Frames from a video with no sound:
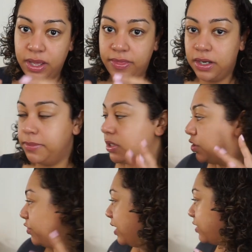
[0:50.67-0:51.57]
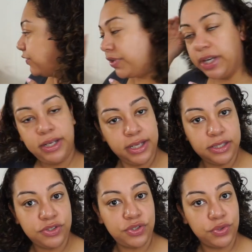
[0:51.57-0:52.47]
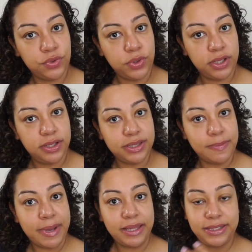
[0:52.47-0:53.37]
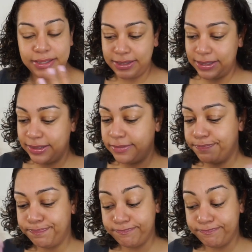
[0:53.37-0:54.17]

and then I'm gonna transfer it into the Melie to see.